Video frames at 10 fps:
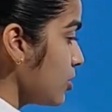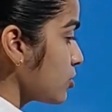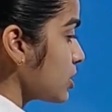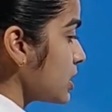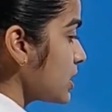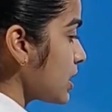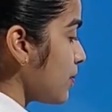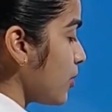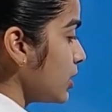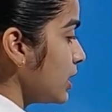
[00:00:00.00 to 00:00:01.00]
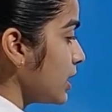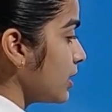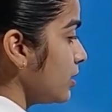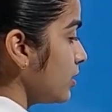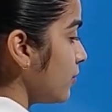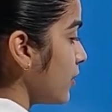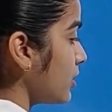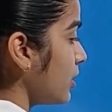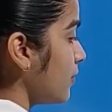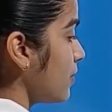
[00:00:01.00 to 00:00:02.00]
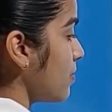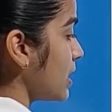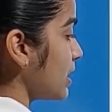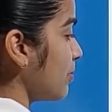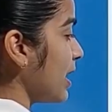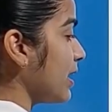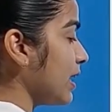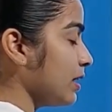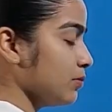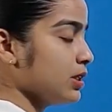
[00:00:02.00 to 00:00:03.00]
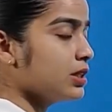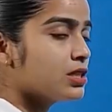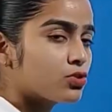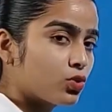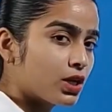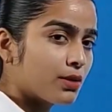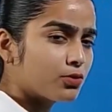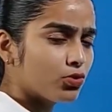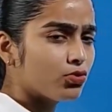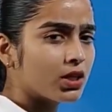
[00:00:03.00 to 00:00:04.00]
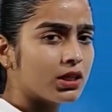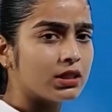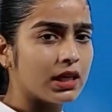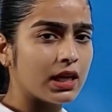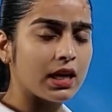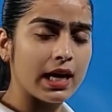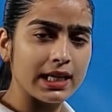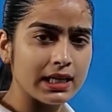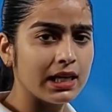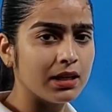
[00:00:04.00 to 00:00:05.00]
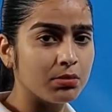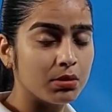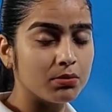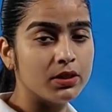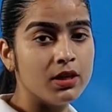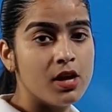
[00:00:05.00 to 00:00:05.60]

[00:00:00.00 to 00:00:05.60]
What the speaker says: So 6 upon 10, the further if we multiply a random, it is totally up to you. You can take any random number.